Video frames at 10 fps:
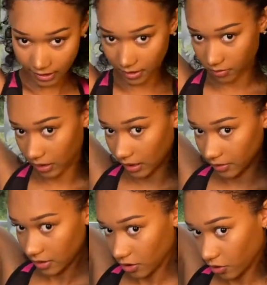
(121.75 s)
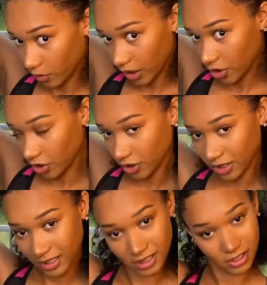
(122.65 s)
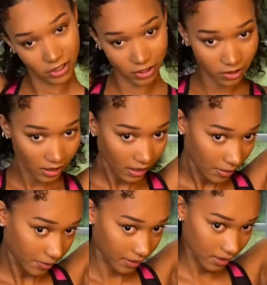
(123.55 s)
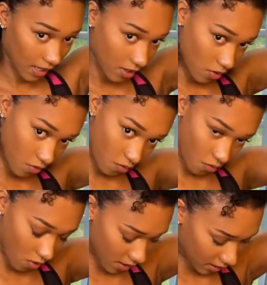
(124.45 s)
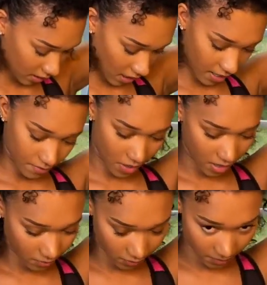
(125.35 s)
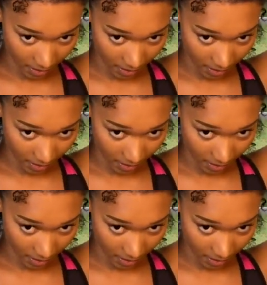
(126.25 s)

down kind of situation here because I don't want to dye the bottom of